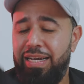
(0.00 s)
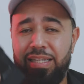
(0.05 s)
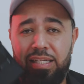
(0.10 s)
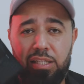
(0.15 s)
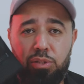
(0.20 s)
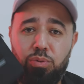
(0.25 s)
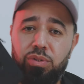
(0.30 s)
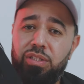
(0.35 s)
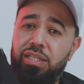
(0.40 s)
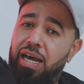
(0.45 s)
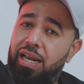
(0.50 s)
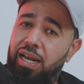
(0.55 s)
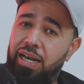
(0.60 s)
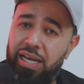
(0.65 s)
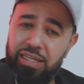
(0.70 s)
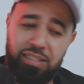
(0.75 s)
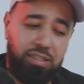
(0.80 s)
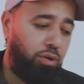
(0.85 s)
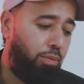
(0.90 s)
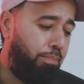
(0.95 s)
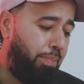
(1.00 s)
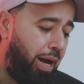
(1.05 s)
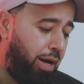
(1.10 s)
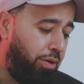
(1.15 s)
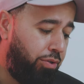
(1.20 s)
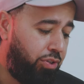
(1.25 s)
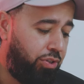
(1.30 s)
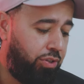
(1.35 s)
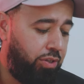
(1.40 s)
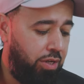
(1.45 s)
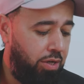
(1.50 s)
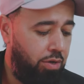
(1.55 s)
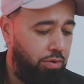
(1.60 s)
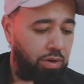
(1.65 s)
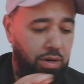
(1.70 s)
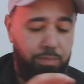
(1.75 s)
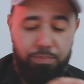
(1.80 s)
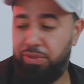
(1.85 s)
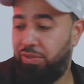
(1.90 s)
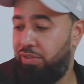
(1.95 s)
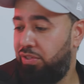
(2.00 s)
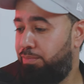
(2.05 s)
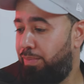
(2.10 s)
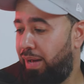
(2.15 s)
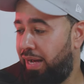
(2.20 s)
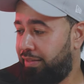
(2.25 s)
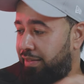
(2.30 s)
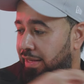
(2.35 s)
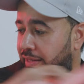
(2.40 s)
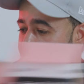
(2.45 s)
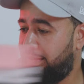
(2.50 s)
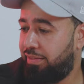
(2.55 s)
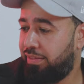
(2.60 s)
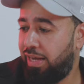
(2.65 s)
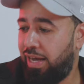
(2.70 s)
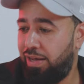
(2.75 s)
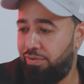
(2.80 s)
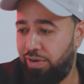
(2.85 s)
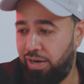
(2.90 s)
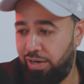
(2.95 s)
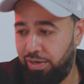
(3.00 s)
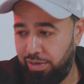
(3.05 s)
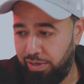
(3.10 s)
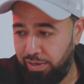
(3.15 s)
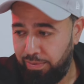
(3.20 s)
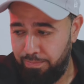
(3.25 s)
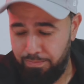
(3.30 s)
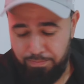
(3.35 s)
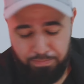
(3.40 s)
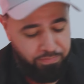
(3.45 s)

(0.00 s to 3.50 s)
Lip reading: This one's got a nice little pouch. I'm gonna put this box on the side right here.